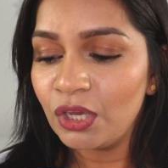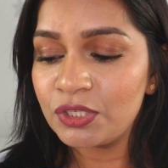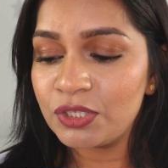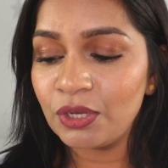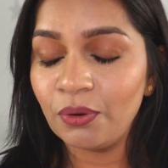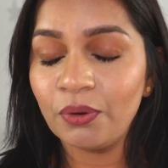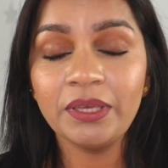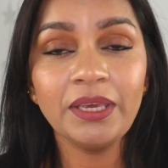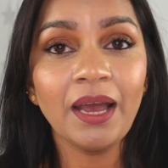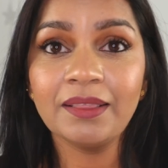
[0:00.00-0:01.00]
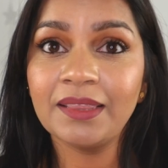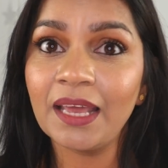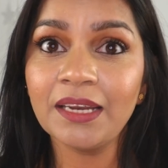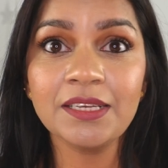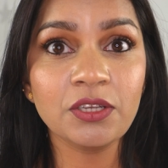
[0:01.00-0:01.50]
So yeah,
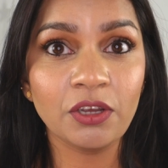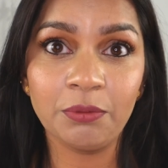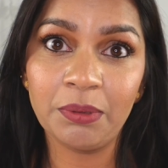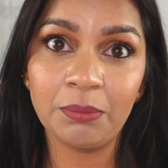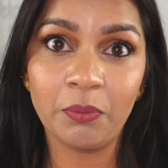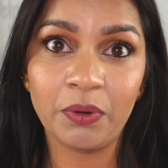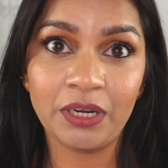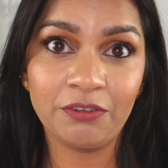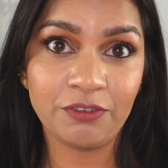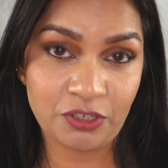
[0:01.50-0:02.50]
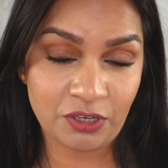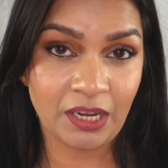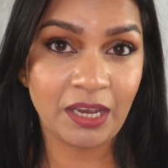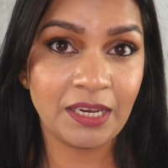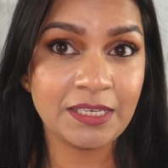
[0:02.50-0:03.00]
that is gonna be my verdict for
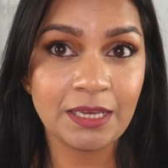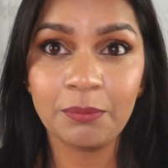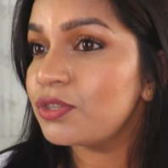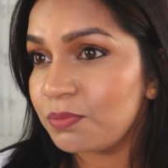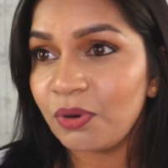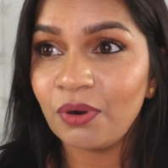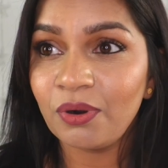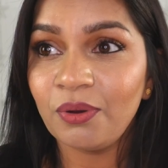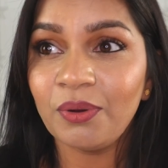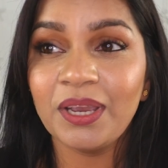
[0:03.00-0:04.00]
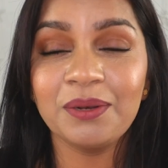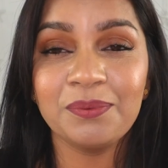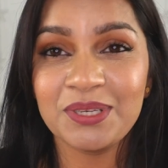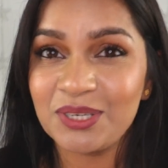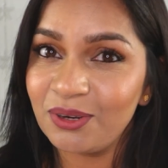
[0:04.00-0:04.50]
tonight, and tomorrow it
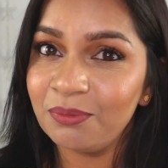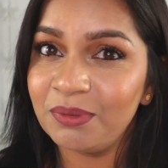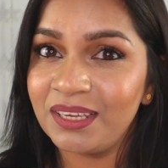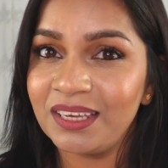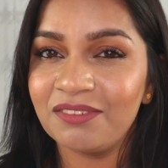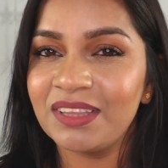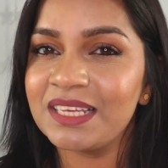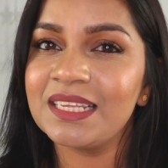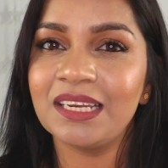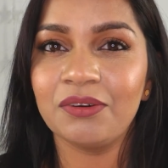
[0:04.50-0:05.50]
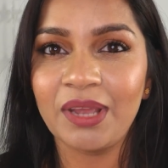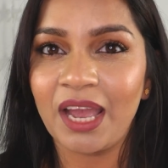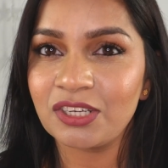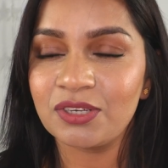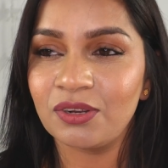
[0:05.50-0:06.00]
would show me if there's any
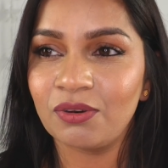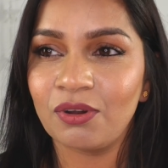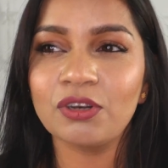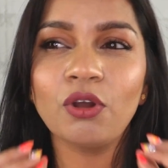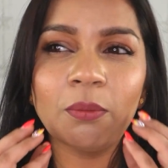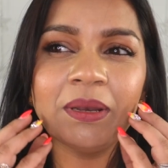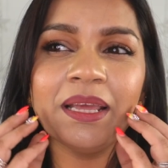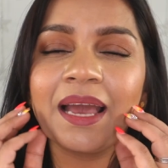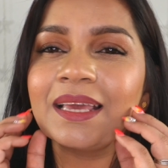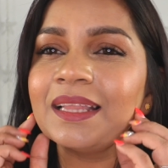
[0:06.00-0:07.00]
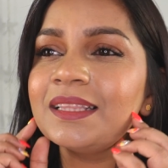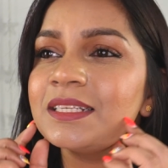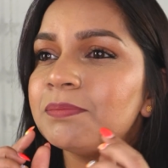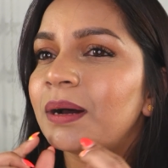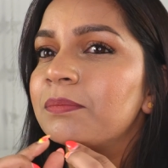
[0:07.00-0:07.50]
reaction or not. Normally I get
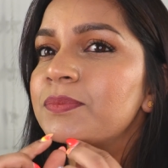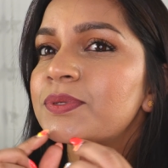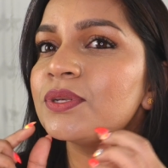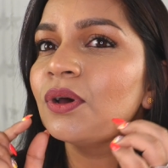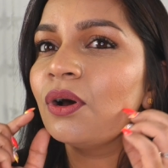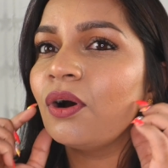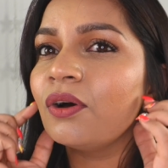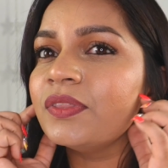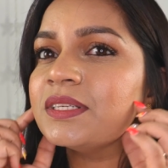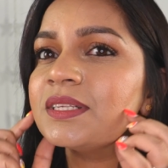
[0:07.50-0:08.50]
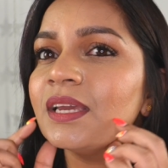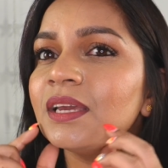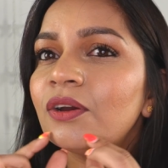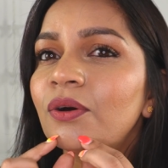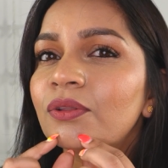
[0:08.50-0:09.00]
these bumps on this
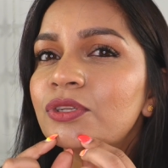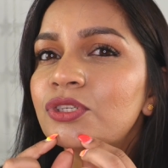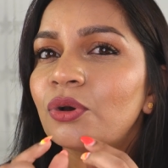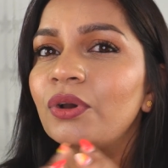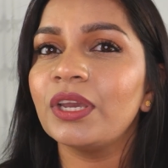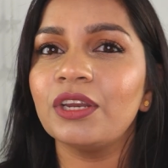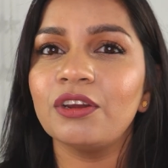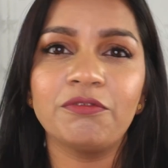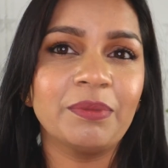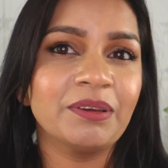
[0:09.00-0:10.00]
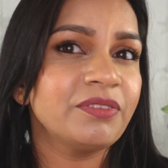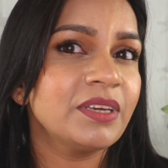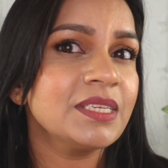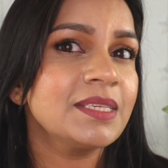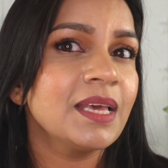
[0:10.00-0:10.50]
area, on the jaw area of my
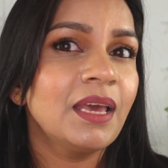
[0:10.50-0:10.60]
face,